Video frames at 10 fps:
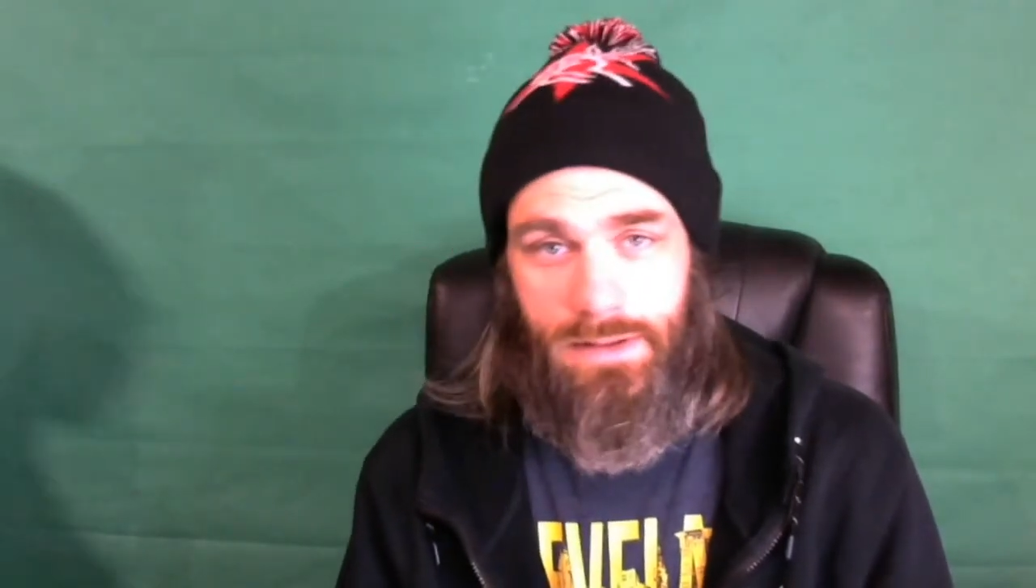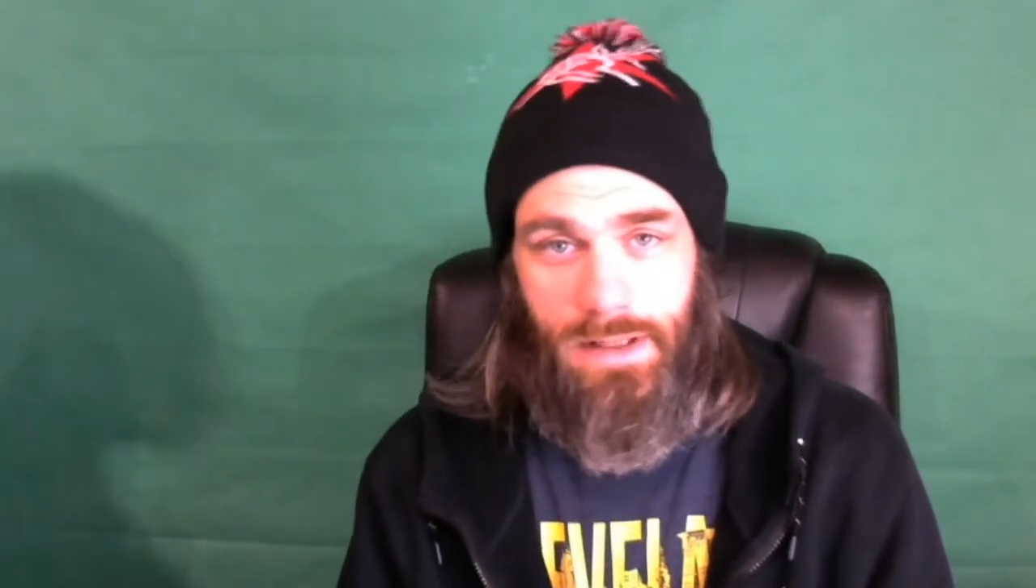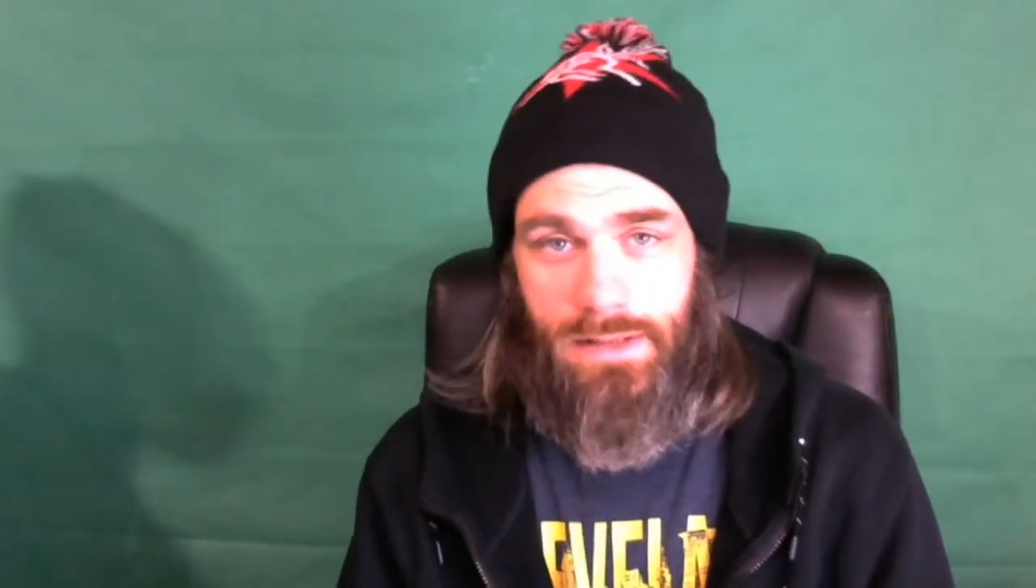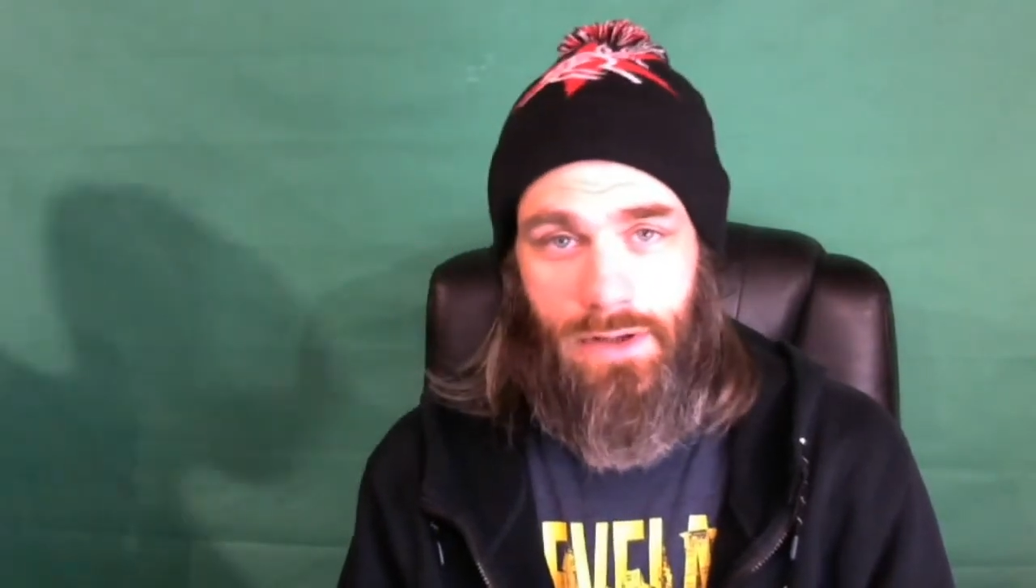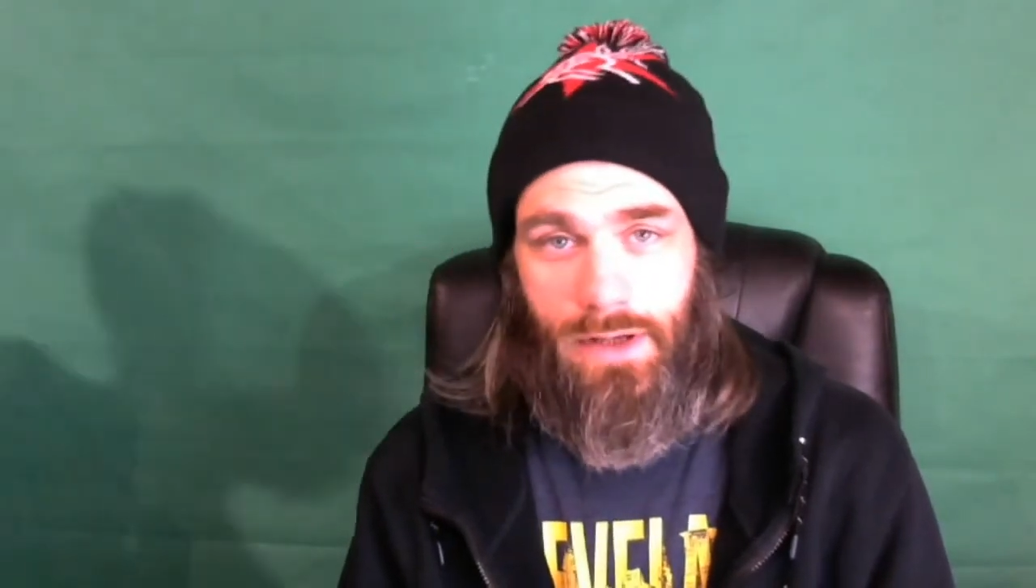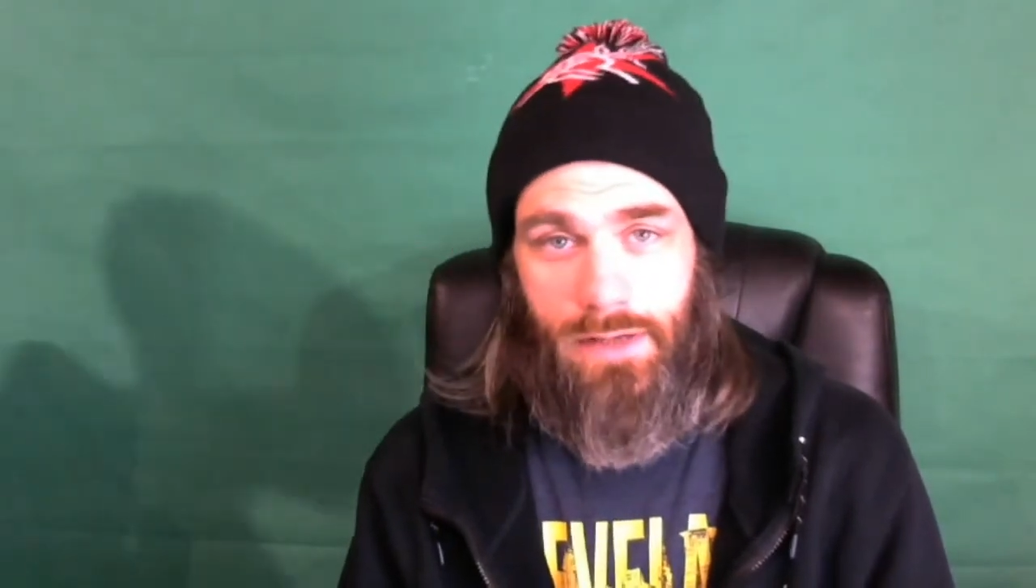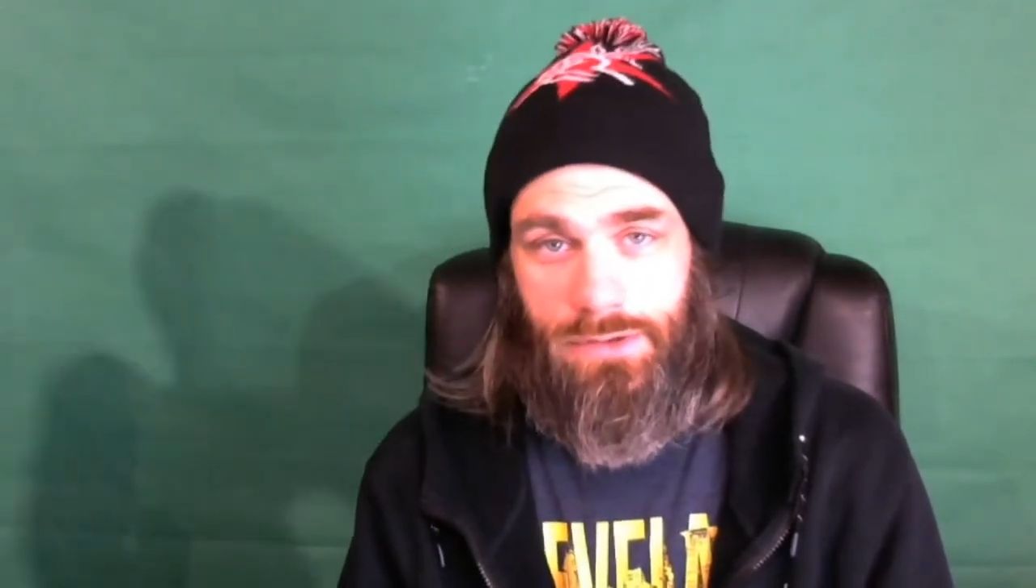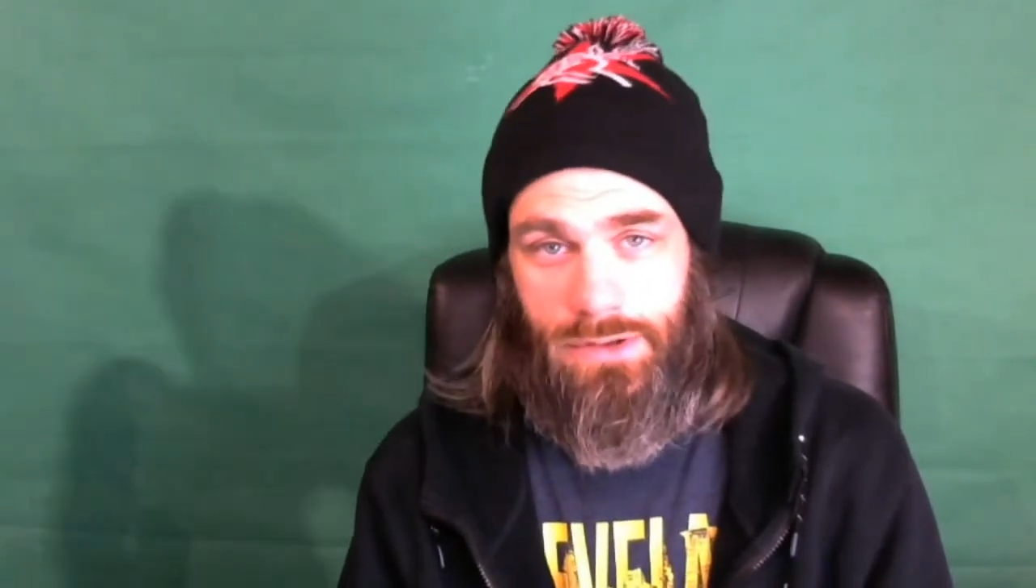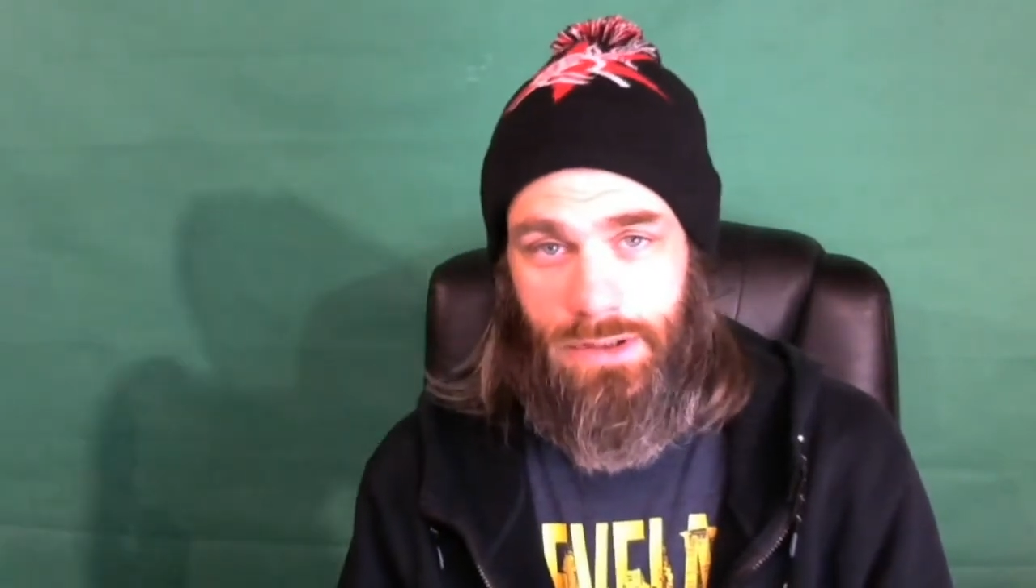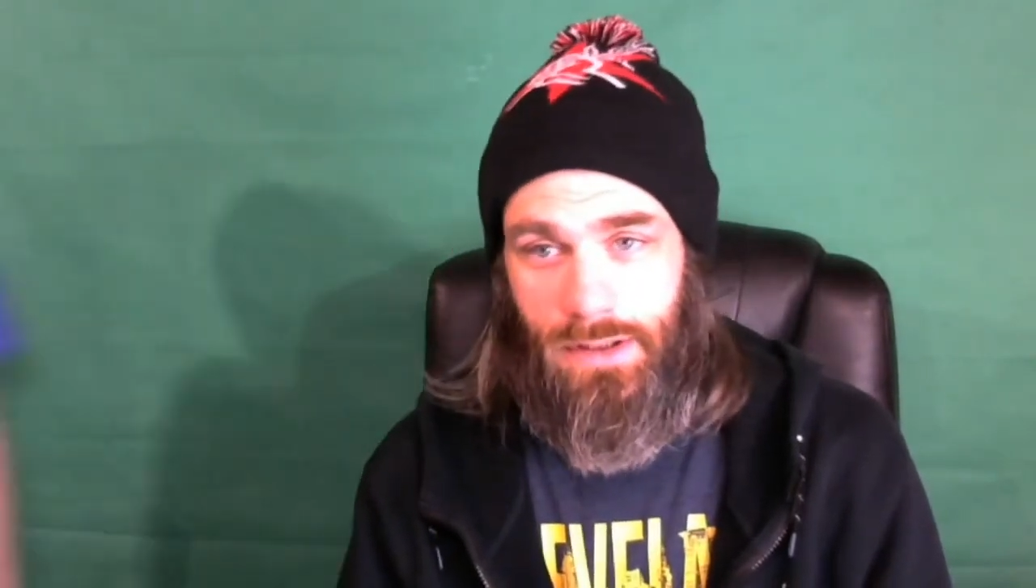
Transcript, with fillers: Kids don't give a shit.